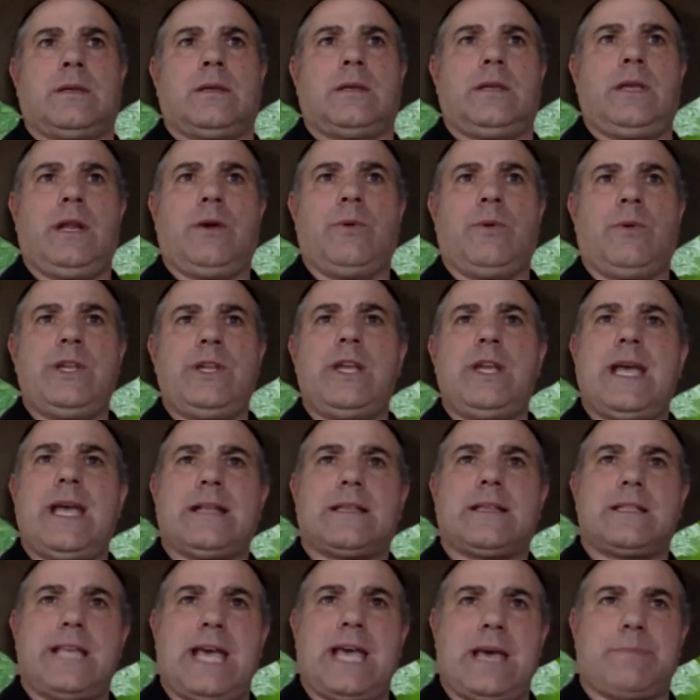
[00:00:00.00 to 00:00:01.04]
you know, when you
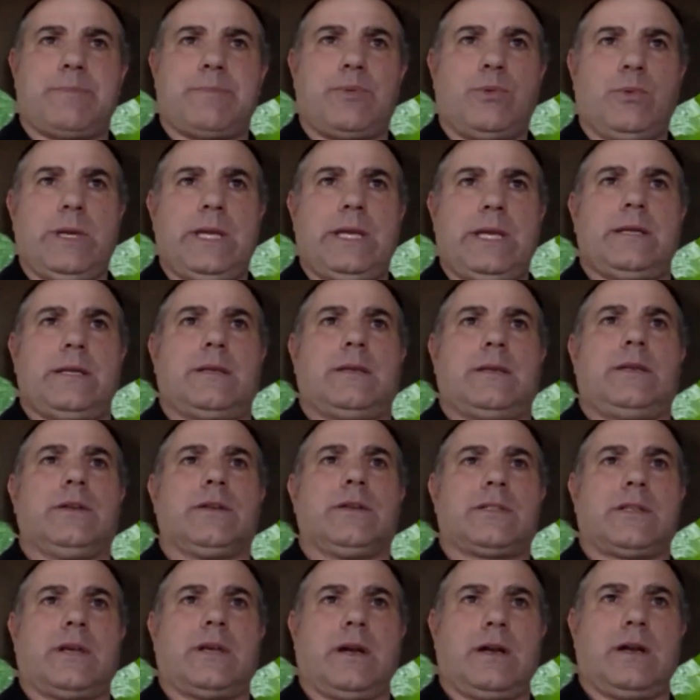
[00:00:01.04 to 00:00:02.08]
get to that point, you're
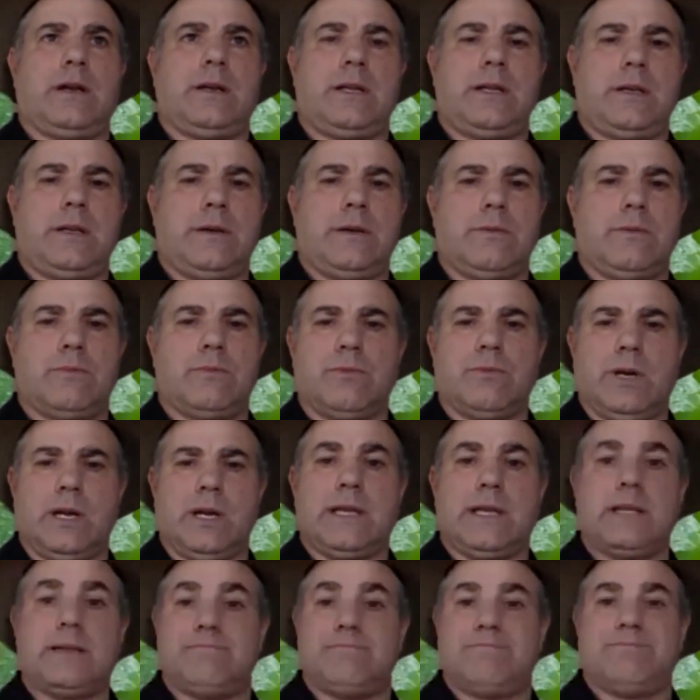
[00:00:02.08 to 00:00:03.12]
starting to
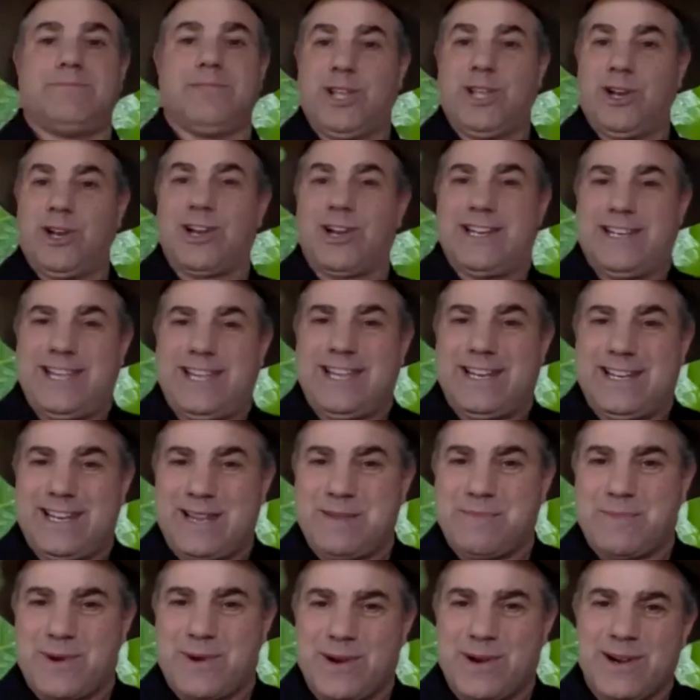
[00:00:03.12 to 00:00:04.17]
really literally dig
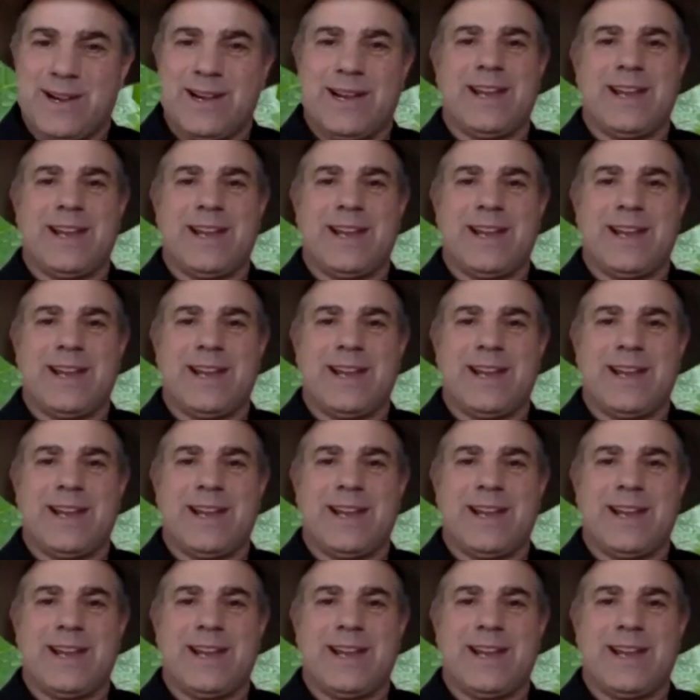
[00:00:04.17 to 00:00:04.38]
deeper